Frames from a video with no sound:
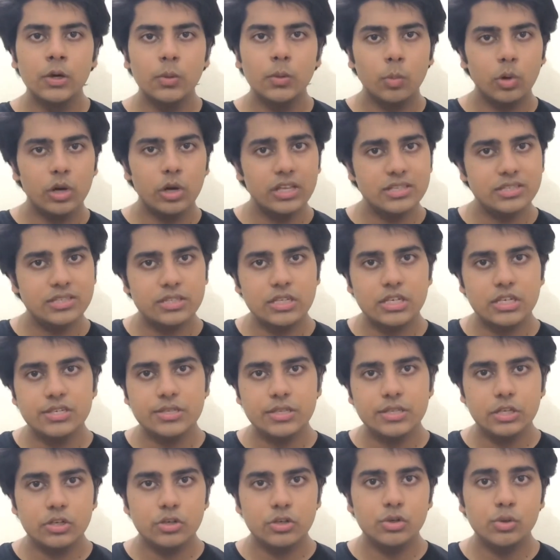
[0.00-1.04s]
what I suggest
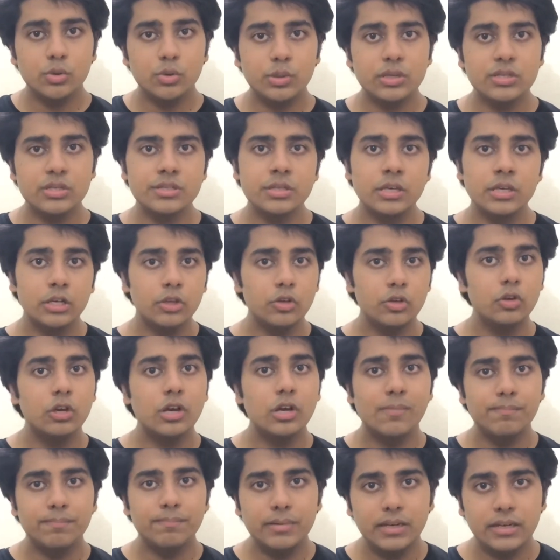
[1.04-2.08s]
that you do is you
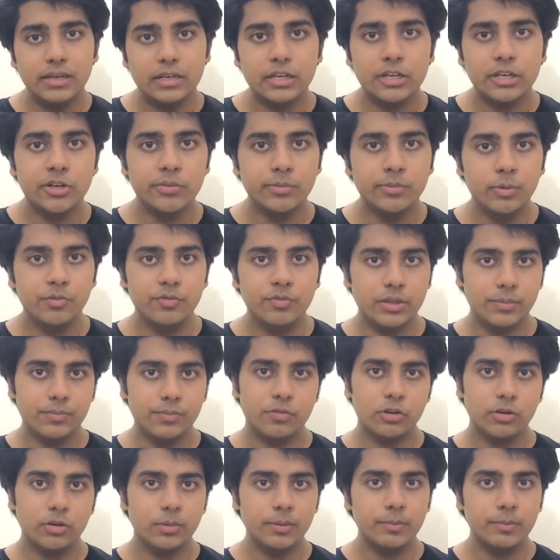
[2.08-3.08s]
completely remove them from